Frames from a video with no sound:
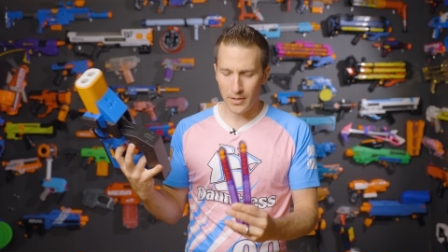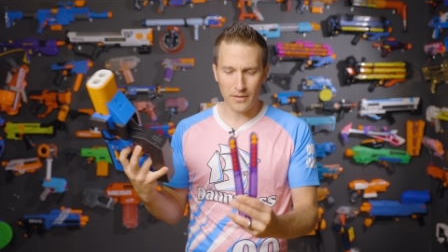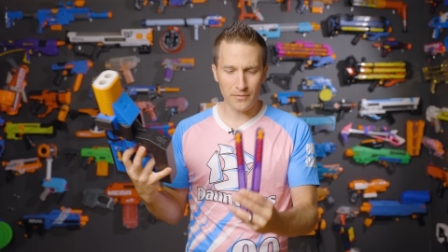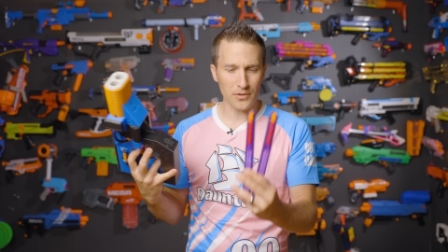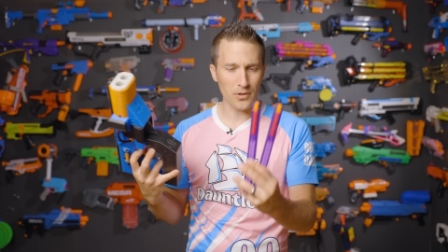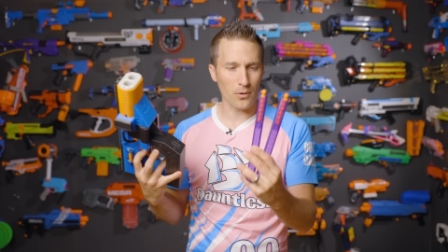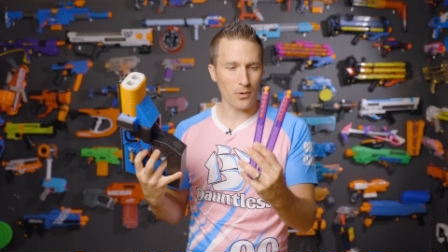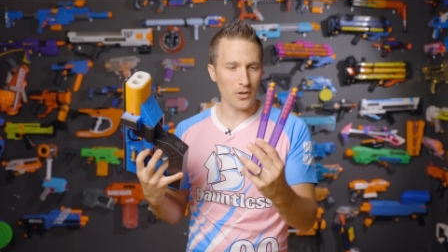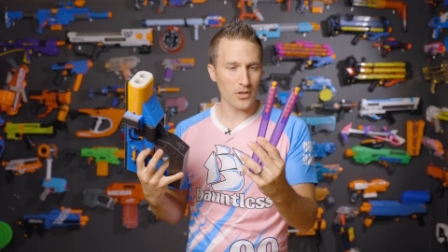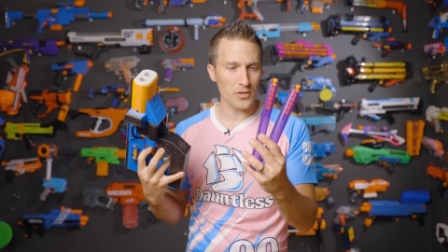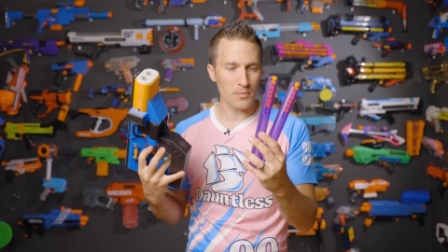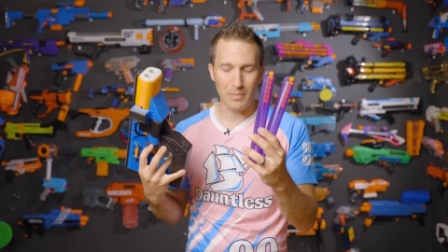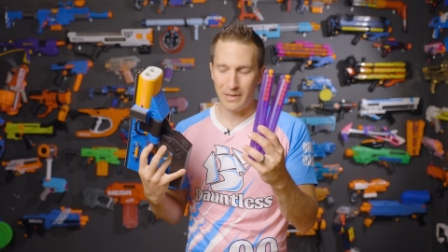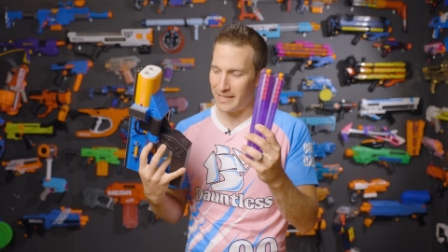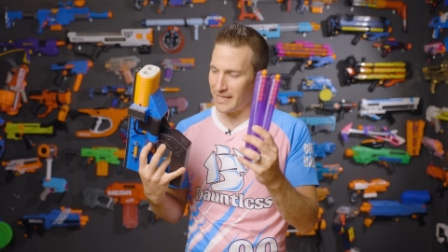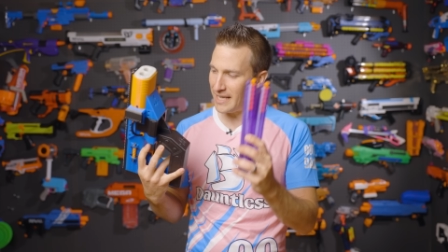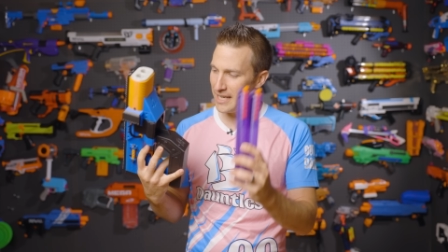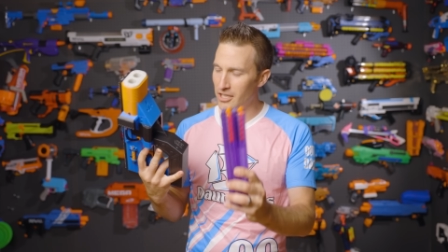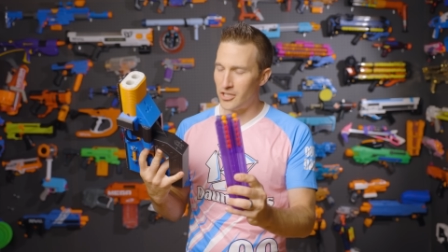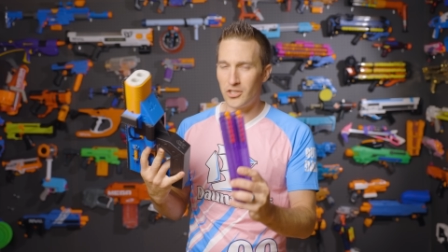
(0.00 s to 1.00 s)
of course, but
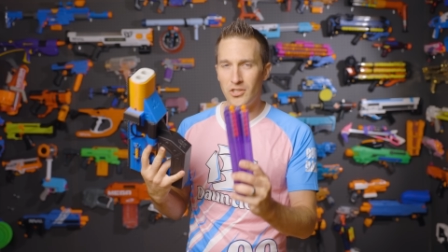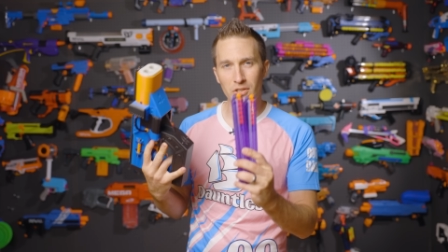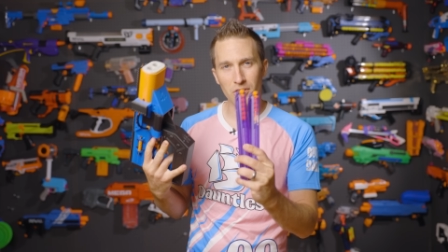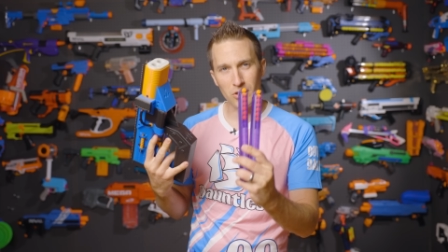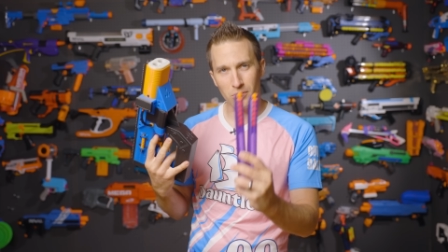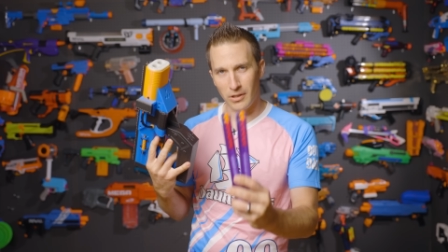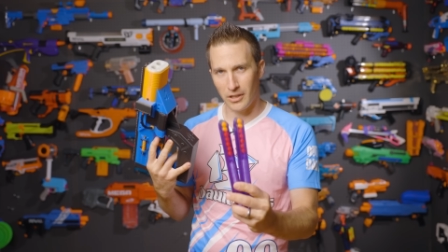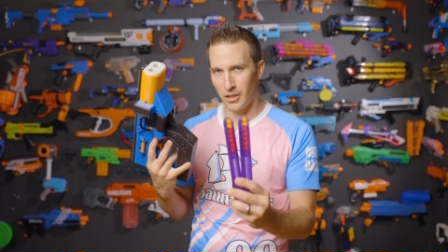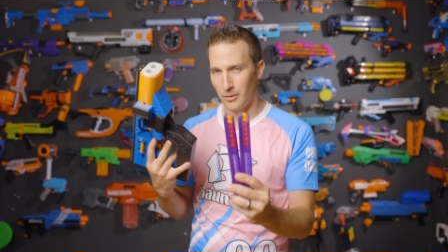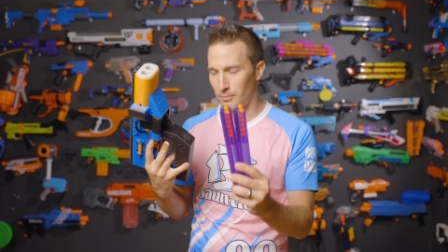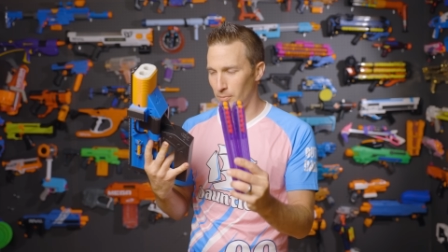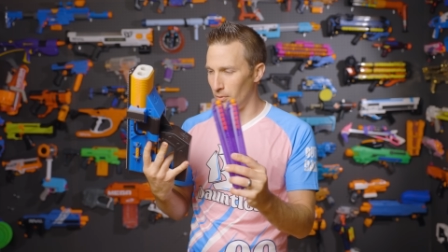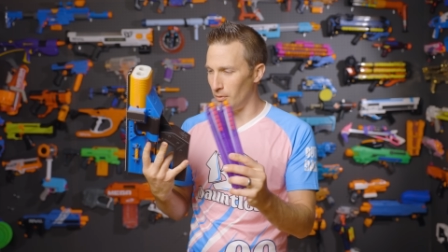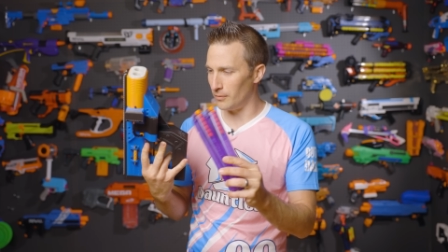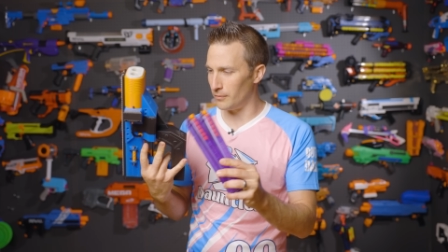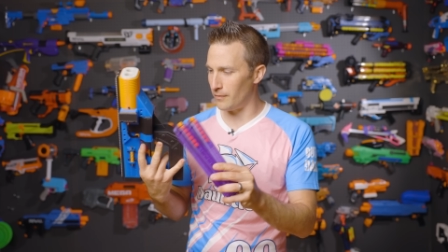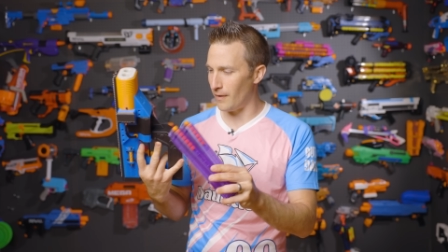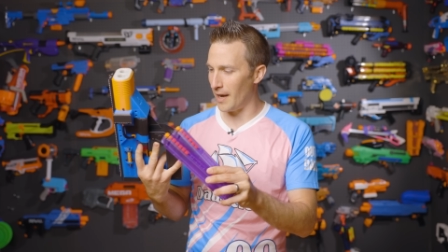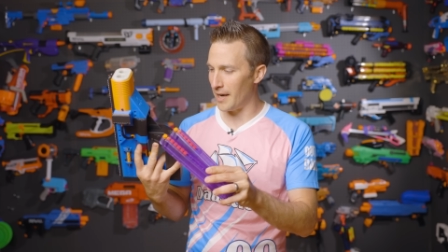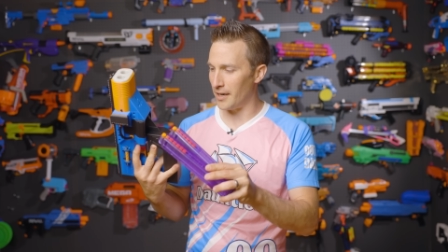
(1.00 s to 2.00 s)
each trigger pull
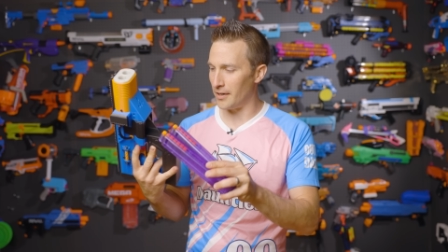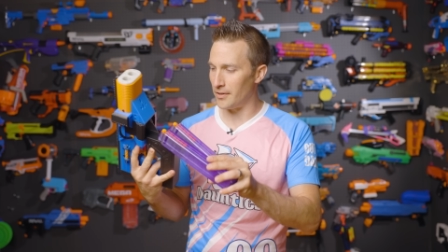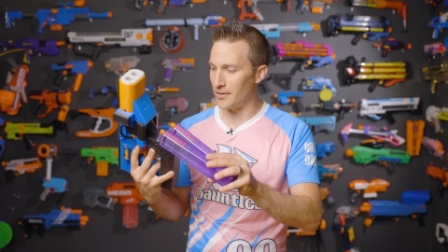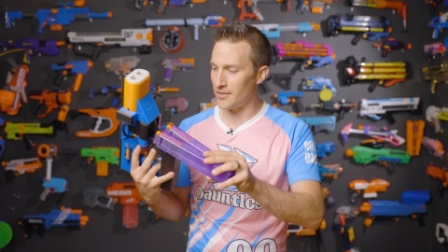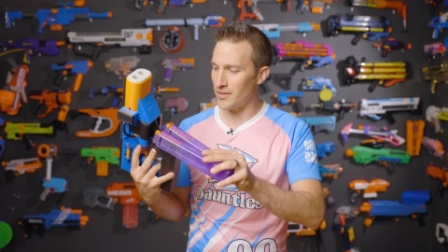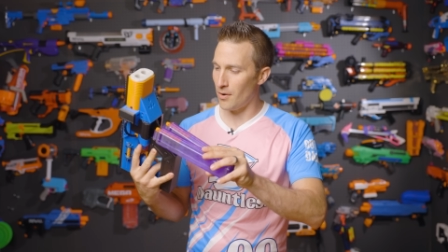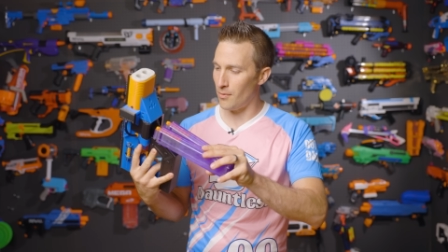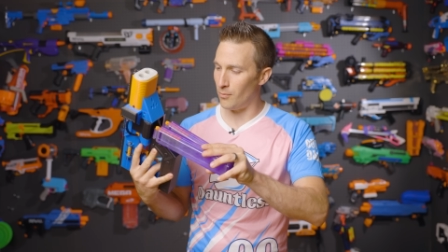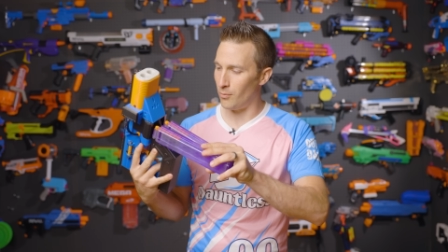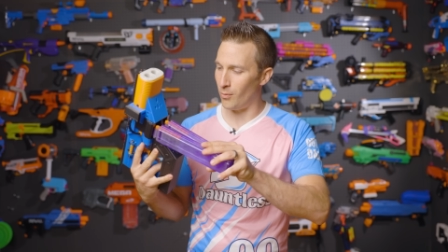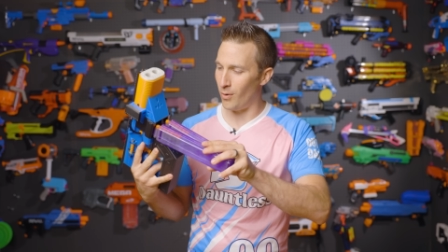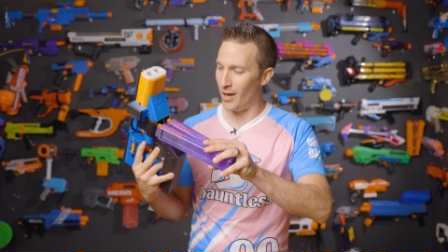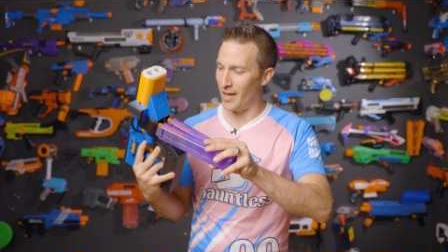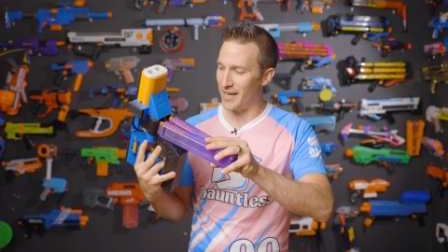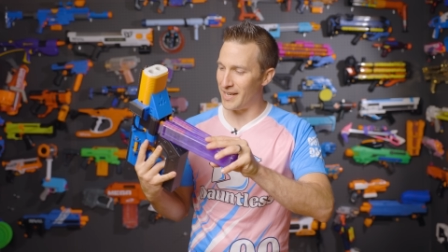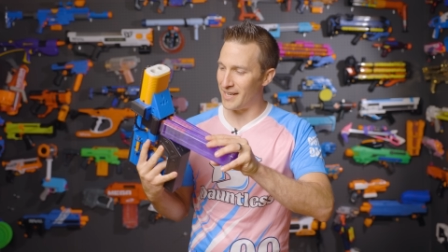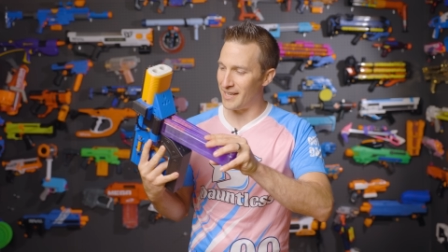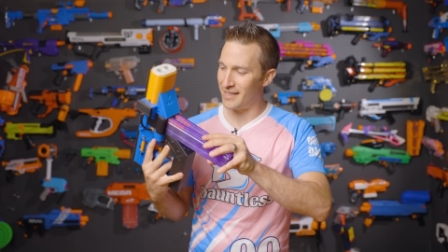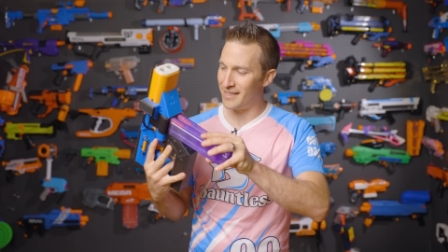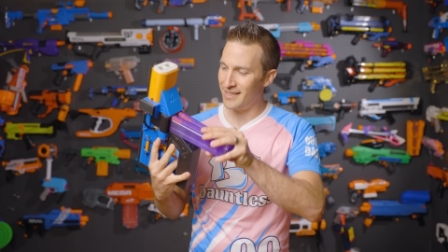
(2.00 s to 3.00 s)
fires
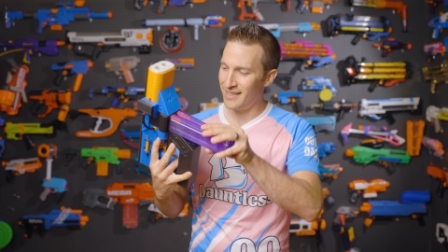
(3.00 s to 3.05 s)
one